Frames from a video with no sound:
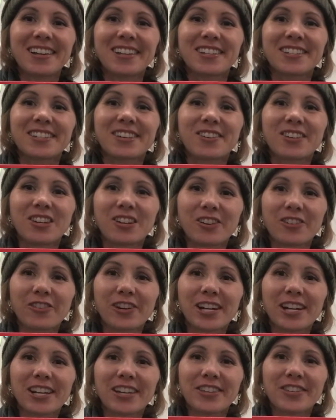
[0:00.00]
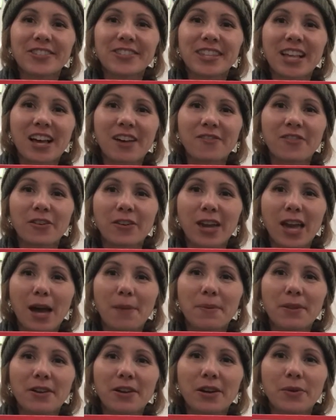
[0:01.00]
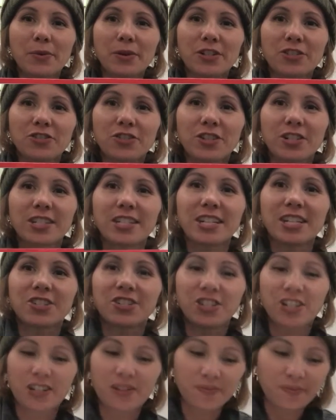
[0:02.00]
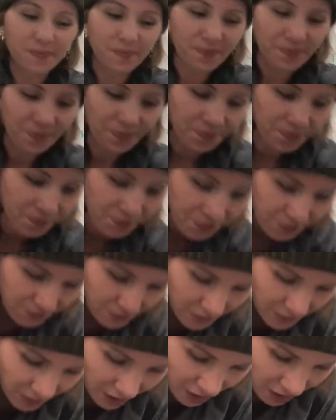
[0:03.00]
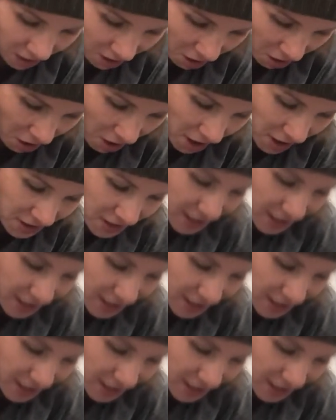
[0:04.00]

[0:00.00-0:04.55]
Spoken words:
So you're going to use that vocabulary word tradition on